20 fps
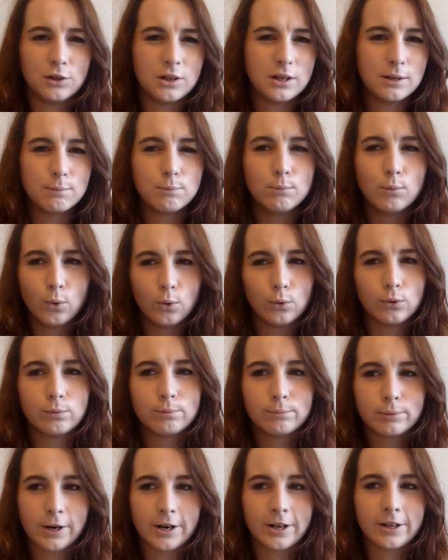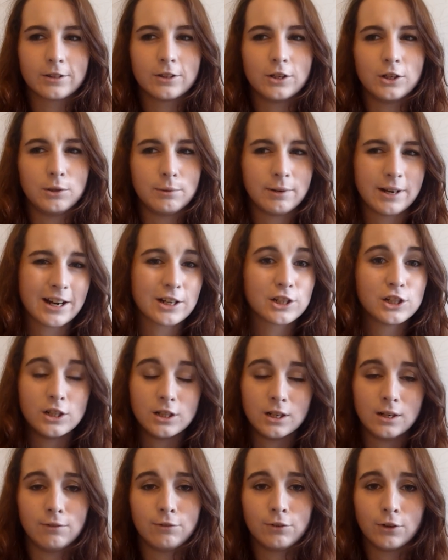You need more product than you would actually
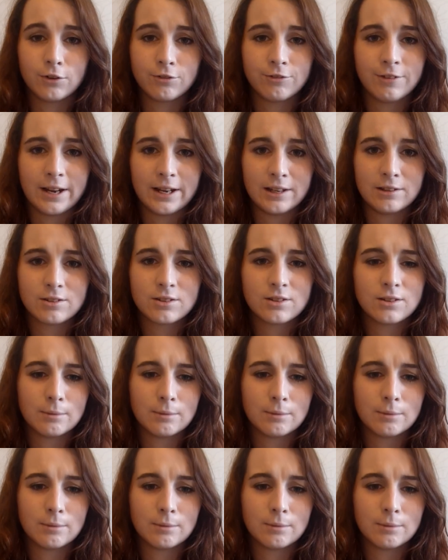need for your face